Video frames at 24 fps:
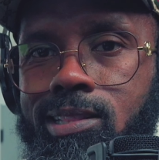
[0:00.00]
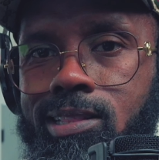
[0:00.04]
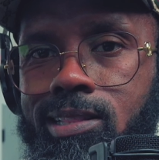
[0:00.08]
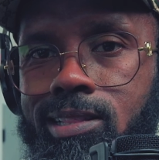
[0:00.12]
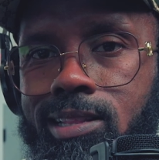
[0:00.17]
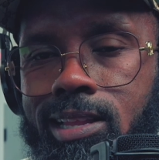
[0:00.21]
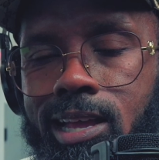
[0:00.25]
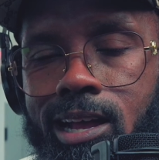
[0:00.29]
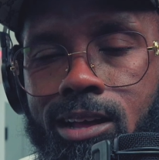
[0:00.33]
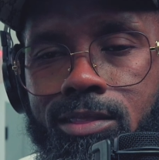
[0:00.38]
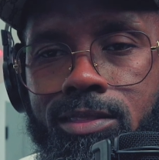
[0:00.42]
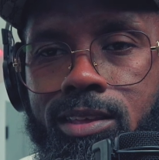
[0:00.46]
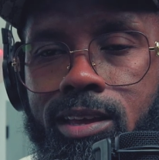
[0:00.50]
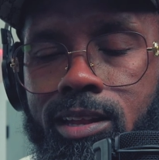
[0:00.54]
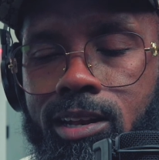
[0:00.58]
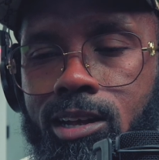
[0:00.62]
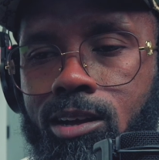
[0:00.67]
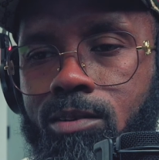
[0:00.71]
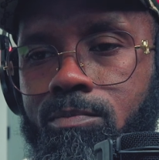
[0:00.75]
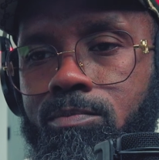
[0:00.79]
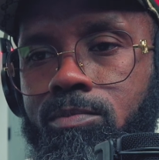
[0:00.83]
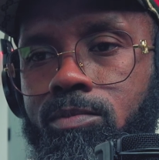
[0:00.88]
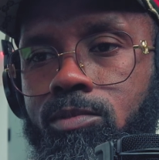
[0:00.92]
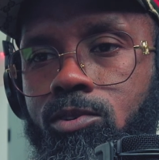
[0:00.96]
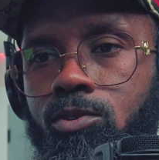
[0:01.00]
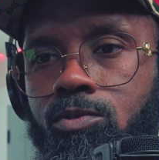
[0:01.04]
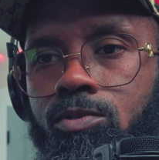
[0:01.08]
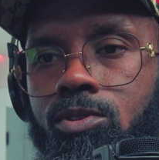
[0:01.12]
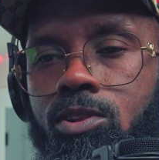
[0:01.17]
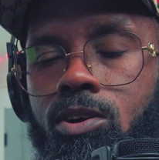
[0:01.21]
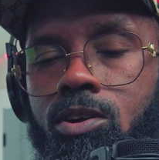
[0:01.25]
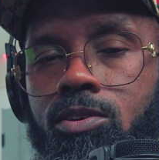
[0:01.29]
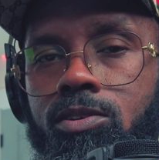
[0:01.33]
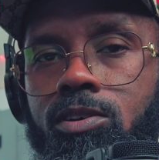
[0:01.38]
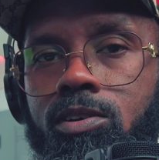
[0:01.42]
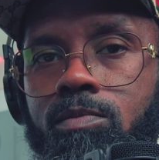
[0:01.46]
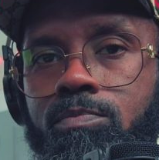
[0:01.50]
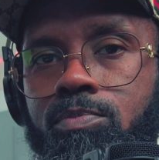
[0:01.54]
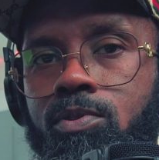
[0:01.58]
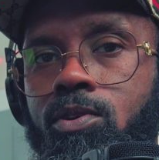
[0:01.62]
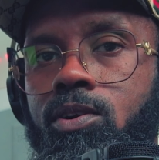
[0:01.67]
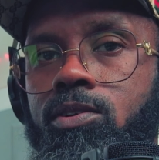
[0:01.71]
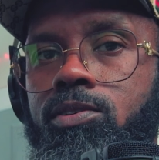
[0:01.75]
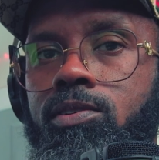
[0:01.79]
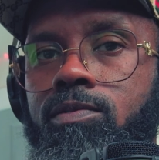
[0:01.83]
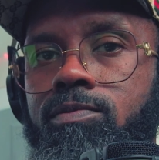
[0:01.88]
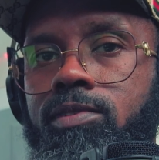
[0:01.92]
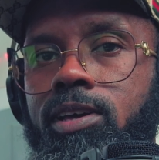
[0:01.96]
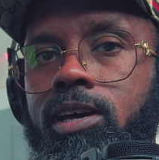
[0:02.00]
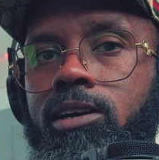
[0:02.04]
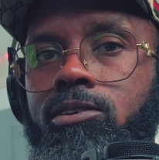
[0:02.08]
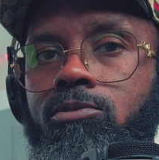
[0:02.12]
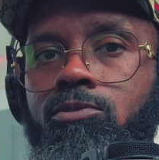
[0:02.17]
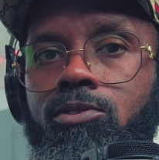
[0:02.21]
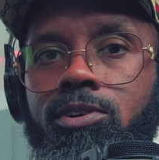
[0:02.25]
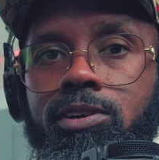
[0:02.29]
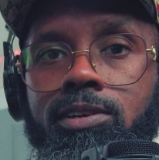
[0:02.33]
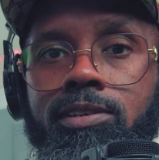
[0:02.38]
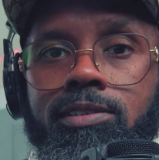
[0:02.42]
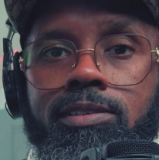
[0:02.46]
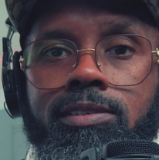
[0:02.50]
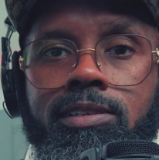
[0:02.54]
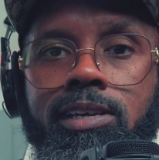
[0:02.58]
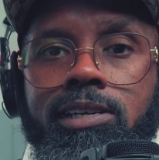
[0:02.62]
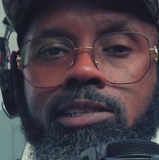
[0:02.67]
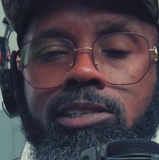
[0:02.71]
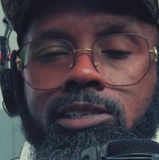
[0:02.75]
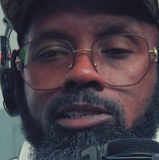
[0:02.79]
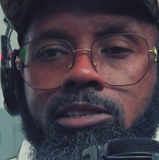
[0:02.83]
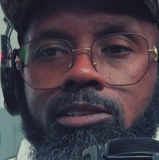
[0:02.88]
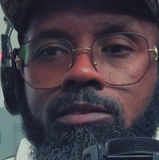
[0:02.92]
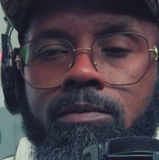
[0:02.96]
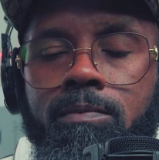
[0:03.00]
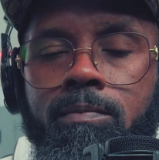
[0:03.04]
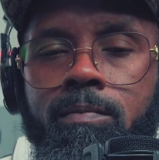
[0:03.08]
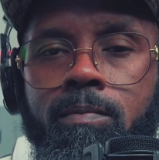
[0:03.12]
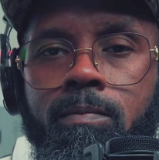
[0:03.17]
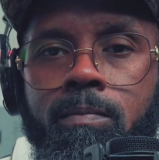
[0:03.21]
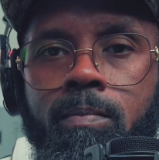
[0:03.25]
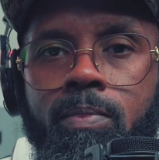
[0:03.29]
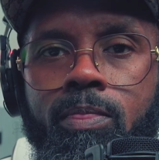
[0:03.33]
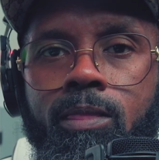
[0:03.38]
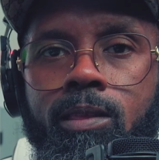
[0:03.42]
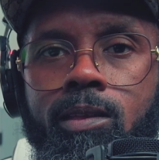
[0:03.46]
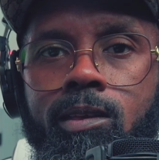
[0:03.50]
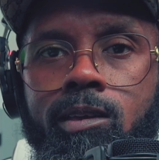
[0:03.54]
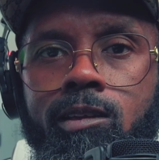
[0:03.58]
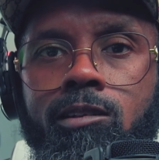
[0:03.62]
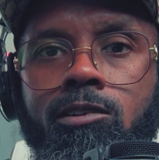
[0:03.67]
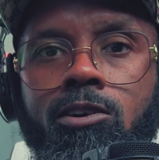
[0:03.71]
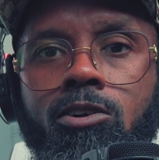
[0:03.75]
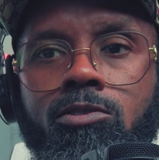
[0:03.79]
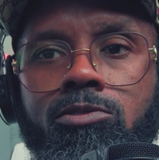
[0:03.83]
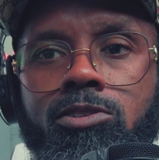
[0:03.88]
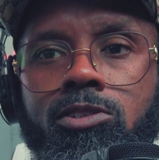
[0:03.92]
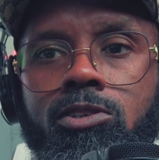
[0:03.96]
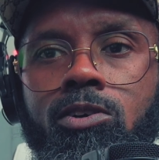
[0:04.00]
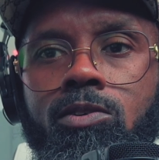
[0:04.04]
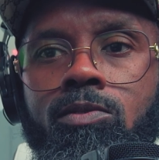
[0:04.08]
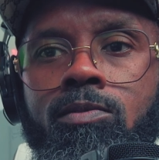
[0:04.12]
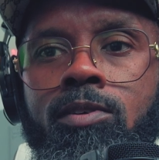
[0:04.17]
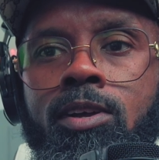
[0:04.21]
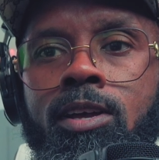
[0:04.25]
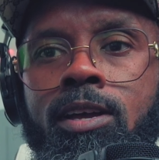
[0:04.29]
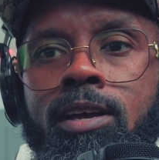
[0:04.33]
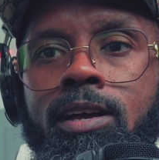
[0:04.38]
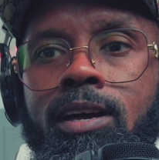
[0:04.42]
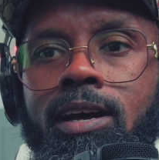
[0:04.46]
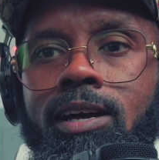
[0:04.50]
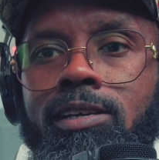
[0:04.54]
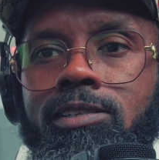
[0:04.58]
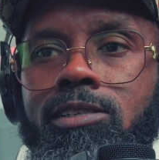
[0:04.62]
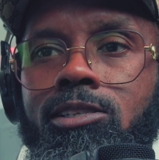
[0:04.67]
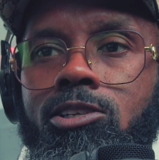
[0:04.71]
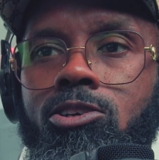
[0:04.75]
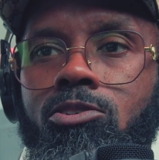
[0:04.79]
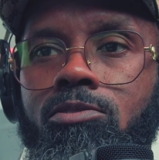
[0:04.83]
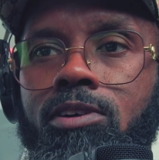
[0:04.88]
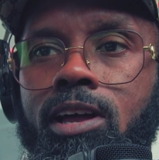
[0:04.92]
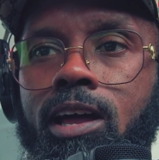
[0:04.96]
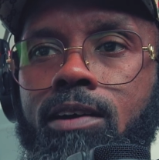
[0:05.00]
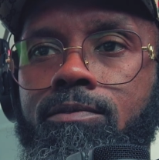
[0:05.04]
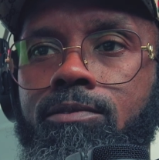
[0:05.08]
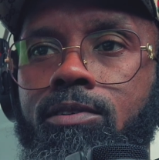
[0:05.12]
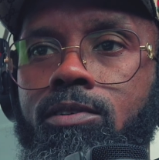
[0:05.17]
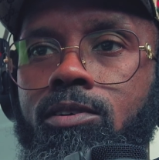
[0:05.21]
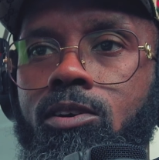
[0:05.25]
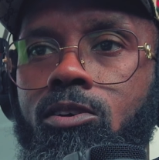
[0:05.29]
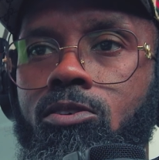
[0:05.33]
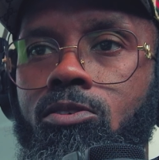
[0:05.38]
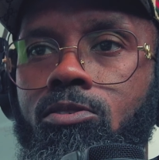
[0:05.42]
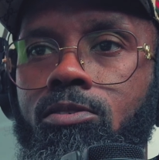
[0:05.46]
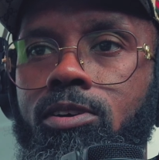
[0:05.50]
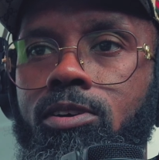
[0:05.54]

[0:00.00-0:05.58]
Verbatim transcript: now that i'm no longer a part of that organization you know so i still have a whole